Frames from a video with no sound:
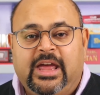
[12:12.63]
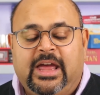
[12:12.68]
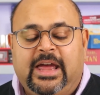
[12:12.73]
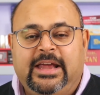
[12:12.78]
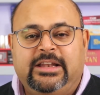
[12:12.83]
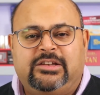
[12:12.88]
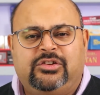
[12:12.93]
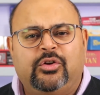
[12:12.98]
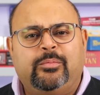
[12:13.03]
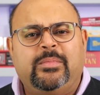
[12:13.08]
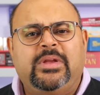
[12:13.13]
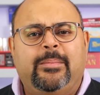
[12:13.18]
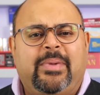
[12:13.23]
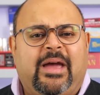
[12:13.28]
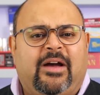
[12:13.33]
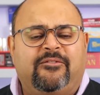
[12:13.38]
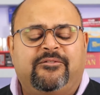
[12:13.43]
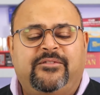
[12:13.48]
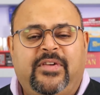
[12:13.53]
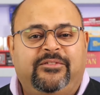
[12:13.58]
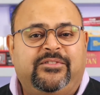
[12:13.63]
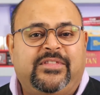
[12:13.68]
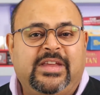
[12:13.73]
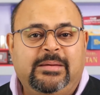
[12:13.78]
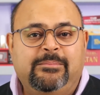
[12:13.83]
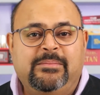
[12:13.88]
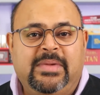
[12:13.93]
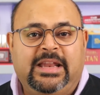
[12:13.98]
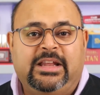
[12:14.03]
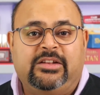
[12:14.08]
it took me about
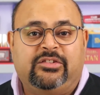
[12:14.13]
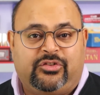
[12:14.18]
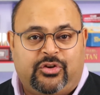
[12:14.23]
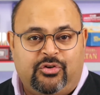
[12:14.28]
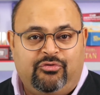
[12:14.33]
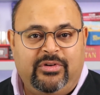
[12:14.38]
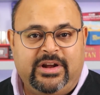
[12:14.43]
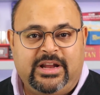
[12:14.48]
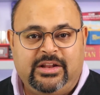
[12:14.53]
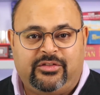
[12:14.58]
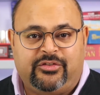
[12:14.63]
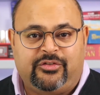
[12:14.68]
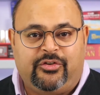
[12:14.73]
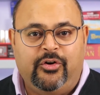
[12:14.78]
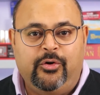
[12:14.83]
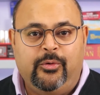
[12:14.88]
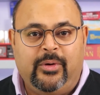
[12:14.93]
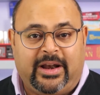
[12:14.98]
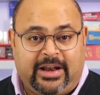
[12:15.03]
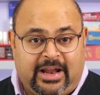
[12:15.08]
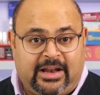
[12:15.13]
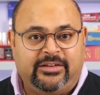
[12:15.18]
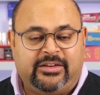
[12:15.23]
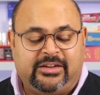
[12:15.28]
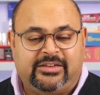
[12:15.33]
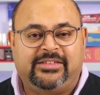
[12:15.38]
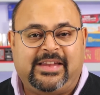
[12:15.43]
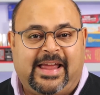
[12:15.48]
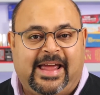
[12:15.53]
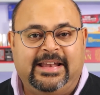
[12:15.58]
15 minutes to read through and
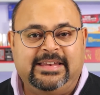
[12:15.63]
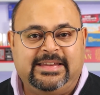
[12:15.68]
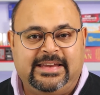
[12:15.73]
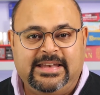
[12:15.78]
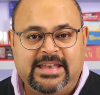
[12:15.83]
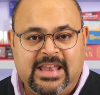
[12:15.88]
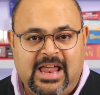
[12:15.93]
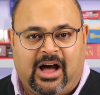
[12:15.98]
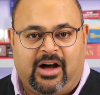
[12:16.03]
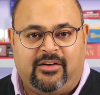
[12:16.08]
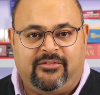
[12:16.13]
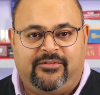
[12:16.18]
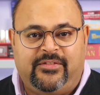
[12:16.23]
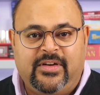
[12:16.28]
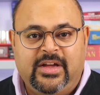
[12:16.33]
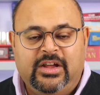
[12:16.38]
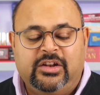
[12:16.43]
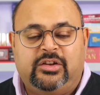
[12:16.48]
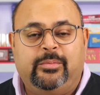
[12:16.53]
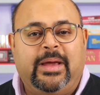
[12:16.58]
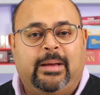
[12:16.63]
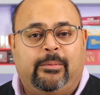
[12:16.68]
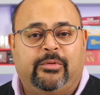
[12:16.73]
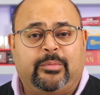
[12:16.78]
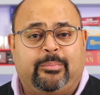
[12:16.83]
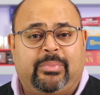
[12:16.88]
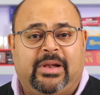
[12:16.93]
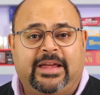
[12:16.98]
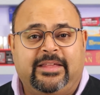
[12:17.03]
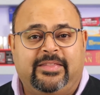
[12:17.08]
understand enough to be able
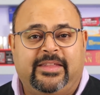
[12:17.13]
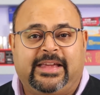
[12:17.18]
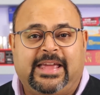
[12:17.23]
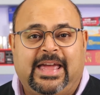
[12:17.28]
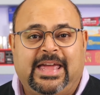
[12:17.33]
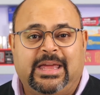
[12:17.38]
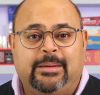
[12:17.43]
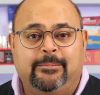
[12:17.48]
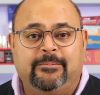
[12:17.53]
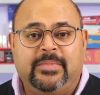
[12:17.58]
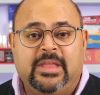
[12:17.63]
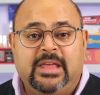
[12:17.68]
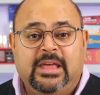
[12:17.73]
to play the game.